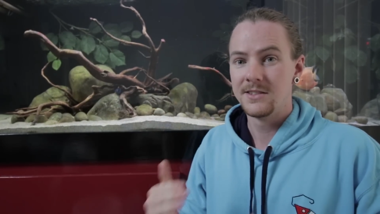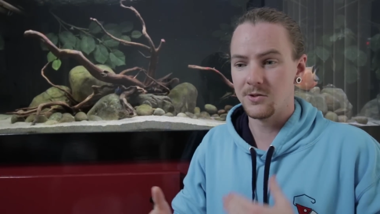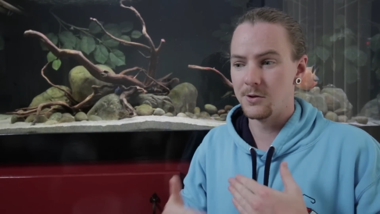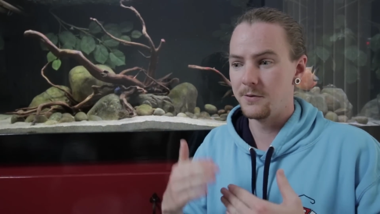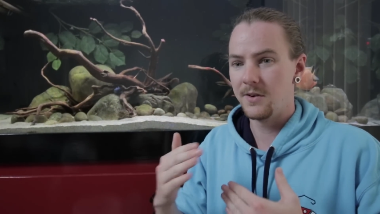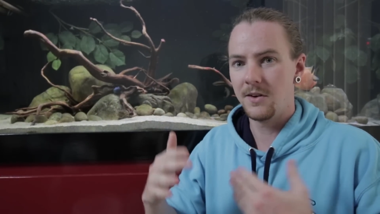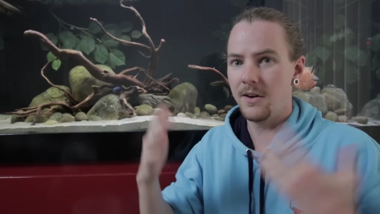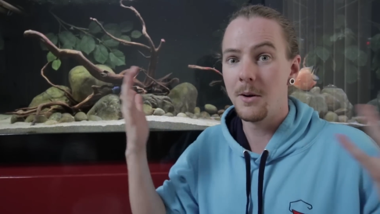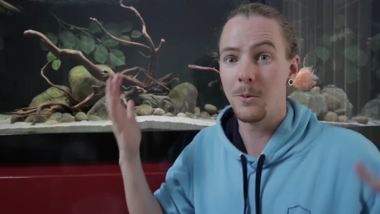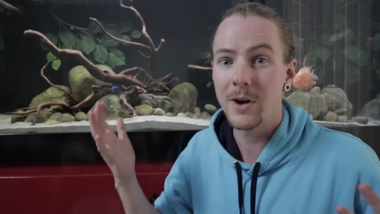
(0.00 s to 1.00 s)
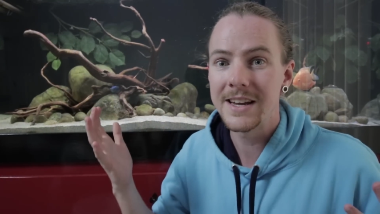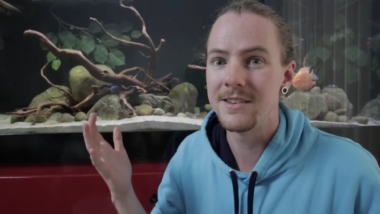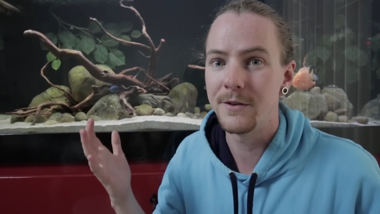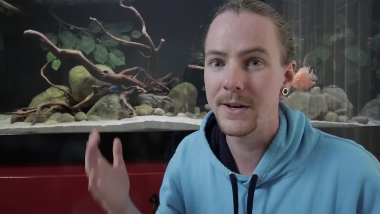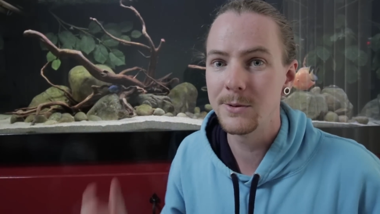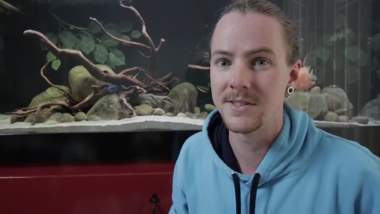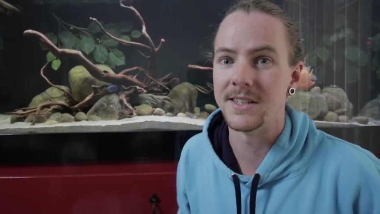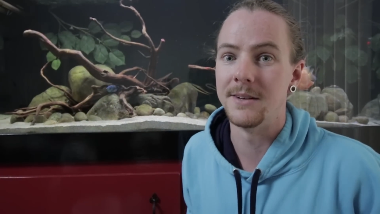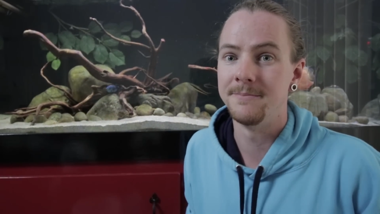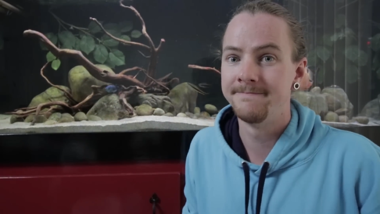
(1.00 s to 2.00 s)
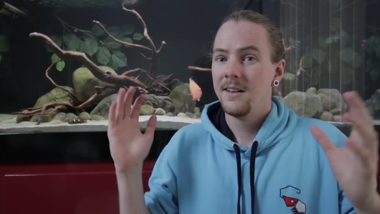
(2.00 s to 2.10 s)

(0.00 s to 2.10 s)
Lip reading: sort of upgrade your filter.